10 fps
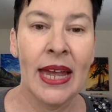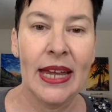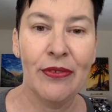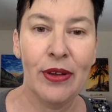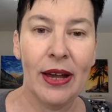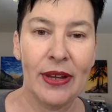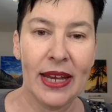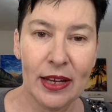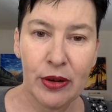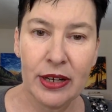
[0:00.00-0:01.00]
If you have
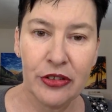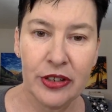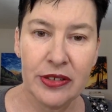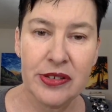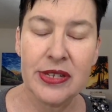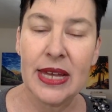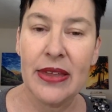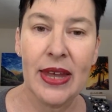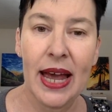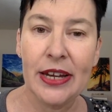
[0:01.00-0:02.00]
any questions
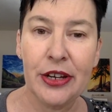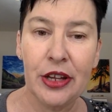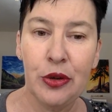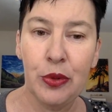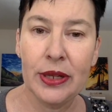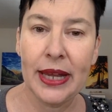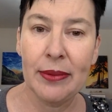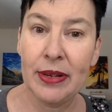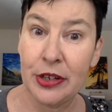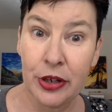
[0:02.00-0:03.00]
that you would like
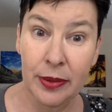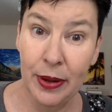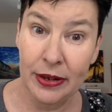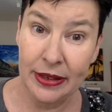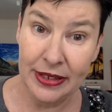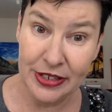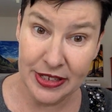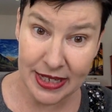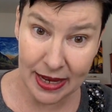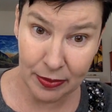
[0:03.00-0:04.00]
me to talk about in these
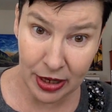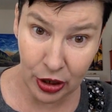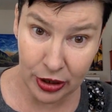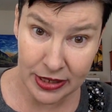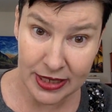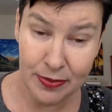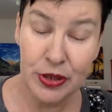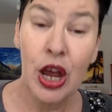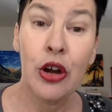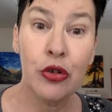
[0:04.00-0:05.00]
10-minute art tips,
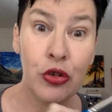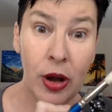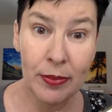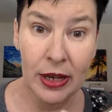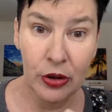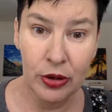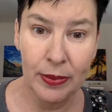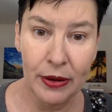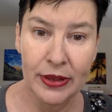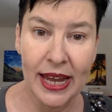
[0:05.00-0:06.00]
drop me a note
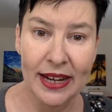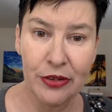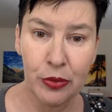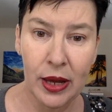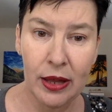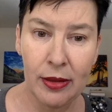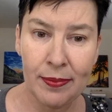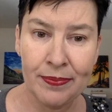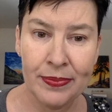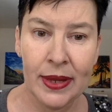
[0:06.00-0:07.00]
about that as well.
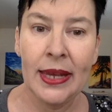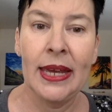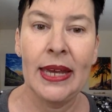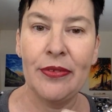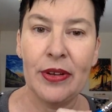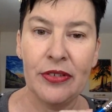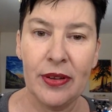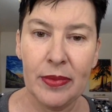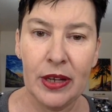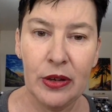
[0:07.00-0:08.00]
If there's
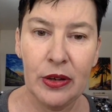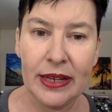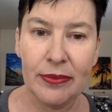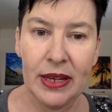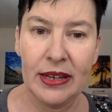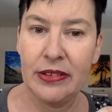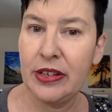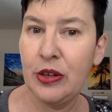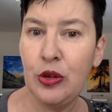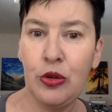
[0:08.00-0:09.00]
something you'd like me
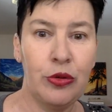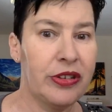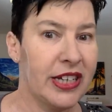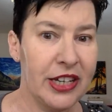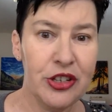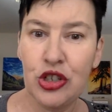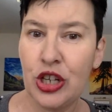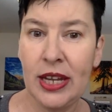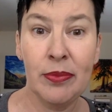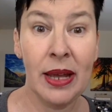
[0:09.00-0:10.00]
to teach
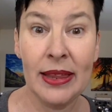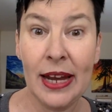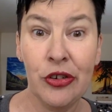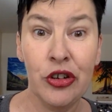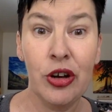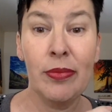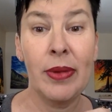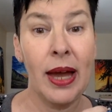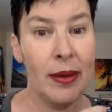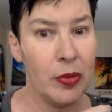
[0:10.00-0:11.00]
in my lecture,
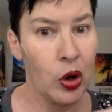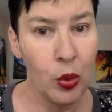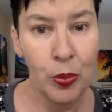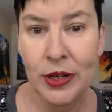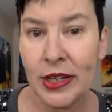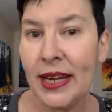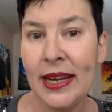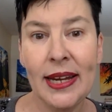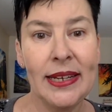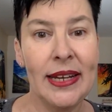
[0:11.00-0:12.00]
I'm open to
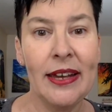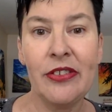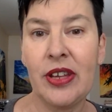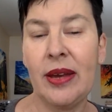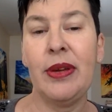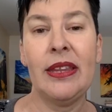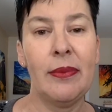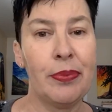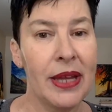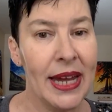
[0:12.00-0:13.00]
any ideas. I'm in the
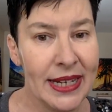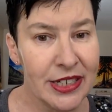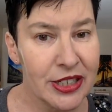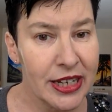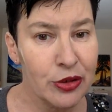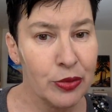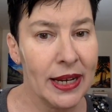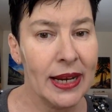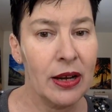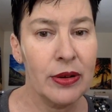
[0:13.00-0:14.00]
planning stage right
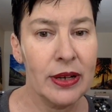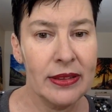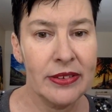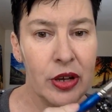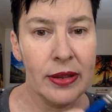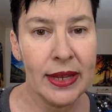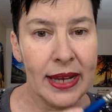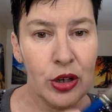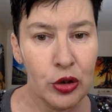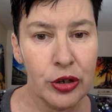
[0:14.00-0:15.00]
now in this
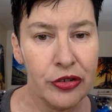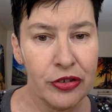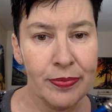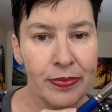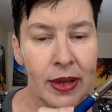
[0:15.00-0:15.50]
online course.